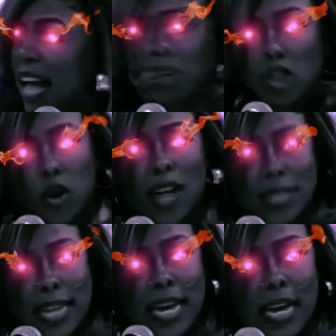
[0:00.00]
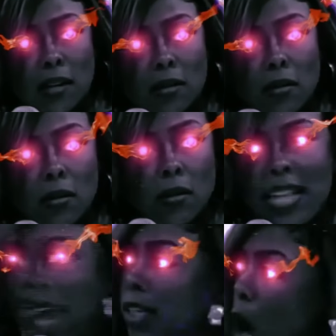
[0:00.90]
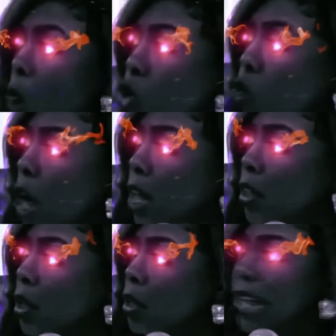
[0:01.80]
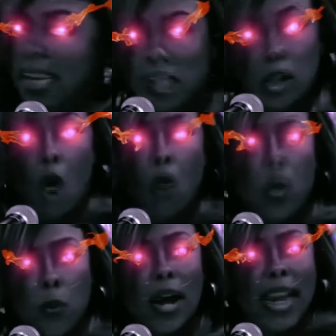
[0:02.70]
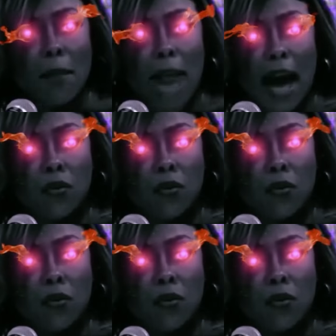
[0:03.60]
circus act, but just know. But quit putting regular people in